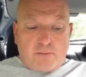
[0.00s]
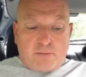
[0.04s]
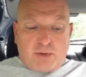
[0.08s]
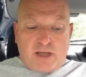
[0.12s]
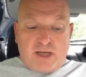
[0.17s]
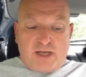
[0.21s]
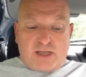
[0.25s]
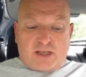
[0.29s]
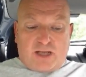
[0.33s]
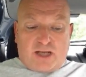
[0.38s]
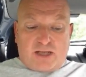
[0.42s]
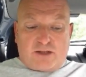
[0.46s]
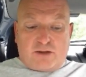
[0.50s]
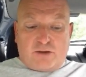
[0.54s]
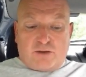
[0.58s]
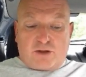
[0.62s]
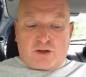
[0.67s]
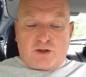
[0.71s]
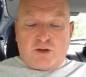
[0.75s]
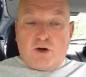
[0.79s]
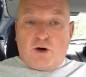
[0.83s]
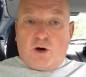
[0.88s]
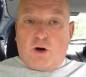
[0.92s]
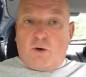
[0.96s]
please let
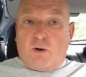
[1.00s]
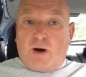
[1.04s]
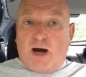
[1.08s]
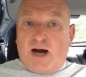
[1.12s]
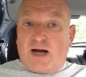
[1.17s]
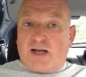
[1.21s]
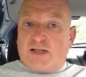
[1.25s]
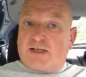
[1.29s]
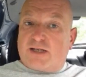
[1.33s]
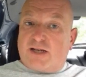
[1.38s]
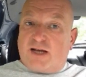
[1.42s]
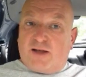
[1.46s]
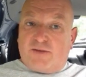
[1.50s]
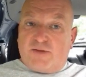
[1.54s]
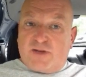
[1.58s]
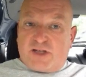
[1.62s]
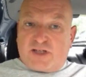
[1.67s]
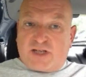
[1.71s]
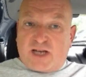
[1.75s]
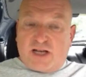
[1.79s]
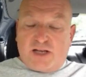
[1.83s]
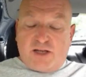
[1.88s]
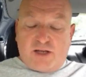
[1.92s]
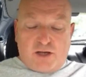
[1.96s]
us know at, and they
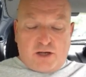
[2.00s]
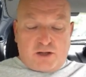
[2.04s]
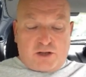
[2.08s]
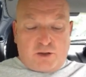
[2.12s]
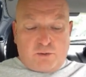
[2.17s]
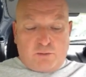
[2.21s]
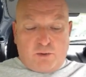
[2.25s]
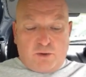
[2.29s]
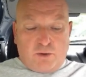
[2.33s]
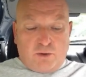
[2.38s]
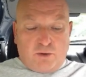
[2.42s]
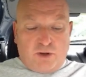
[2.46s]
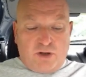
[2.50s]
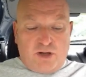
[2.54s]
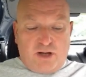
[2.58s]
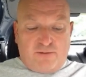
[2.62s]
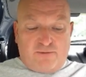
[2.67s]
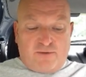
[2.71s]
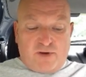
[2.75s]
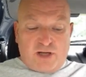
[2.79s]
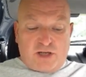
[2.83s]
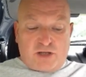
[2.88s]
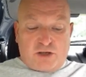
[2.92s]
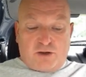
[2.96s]
send you to another
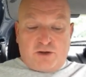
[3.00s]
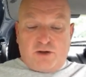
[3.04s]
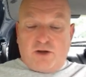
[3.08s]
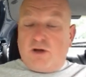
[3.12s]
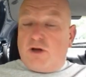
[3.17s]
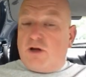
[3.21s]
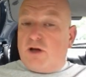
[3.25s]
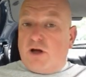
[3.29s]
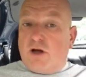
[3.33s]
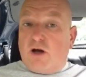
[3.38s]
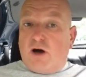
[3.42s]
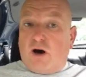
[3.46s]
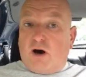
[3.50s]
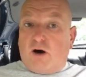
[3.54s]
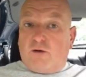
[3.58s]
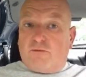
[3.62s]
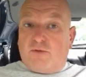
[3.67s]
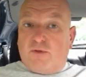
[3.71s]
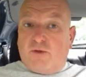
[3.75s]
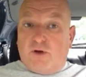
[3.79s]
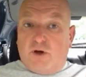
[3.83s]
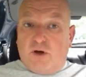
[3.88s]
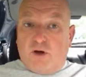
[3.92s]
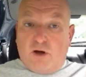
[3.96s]
division
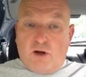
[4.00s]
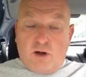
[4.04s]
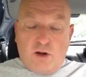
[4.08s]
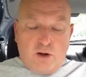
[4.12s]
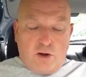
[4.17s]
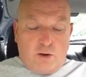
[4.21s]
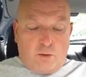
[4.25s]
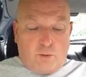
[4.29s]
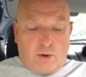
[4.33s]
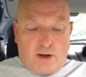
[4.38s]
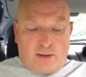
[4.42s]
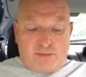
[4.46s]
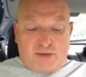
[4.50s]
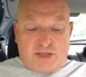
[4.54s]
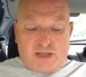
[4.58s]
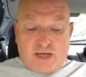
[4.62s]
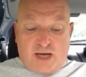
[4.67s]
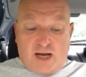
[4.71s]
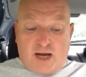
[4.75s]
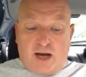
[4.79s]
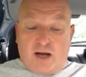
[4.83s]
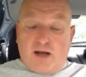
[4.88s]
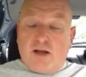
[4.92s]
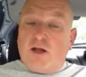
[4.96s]
of the
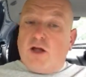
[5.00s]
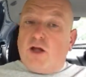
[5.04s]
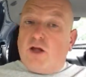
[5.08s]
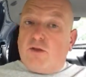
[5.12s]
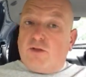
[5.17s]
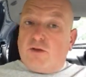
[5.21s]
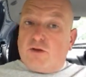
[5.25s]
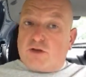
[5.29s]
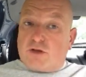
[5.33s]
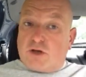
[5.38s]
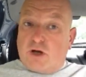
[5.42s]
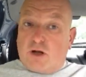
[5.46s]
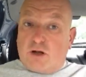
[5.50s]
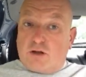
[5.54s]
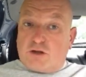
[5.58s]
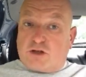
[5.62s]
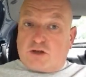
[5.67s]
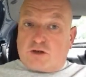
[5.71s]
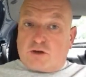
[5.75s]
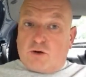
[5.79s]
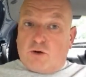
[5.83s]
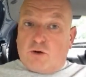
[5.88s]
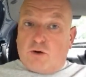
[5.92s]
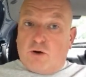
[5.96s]
website. There's
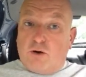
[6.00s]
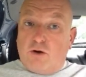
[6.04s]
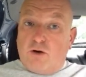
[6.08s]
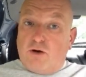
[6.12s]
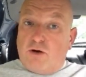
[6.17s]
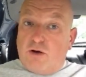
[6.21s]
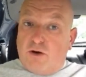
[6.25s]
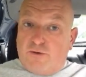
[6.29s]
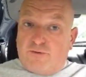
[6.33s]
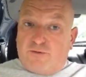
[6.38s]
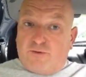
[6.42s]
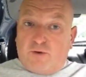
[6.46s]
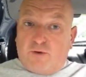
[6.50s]
also a